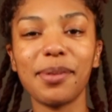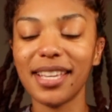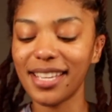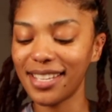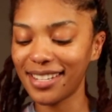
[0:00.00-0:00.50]

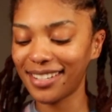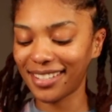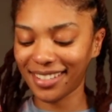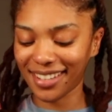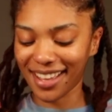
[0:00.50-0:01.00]

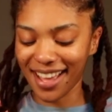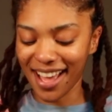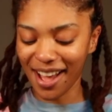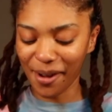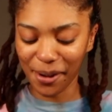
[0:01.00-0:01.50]
been
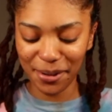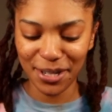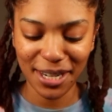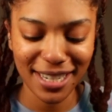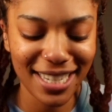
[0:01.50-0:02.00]
a whole
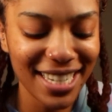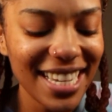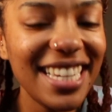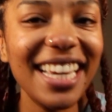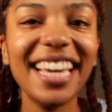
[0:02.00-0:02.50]

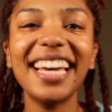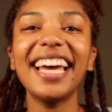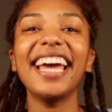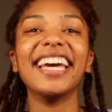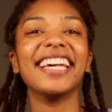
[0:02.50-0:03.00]
journey. Yeah,
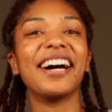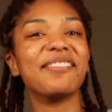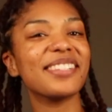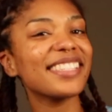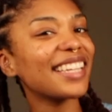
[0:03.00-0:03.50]
and
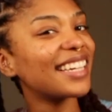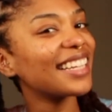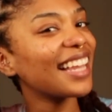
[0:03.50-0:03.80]
I'm just kind